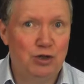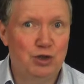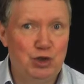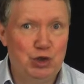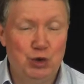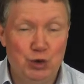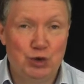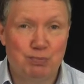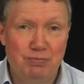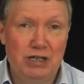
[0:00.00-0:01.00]
the
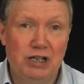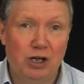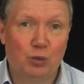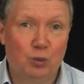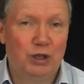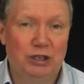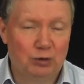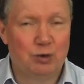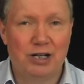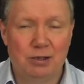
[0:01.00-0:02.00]
news media
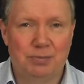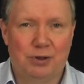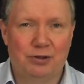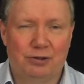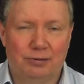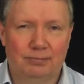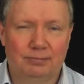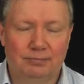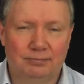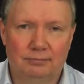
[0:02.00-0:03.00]
will write about you.
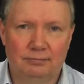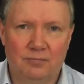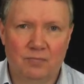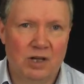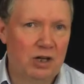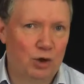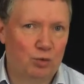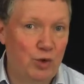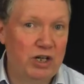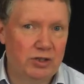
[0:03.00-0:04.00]

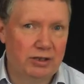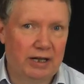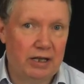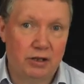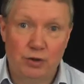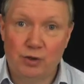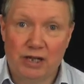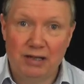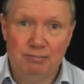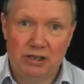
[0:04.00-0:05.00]
Recently, the
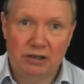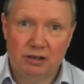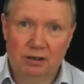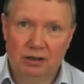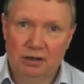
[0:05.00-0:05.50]
UK media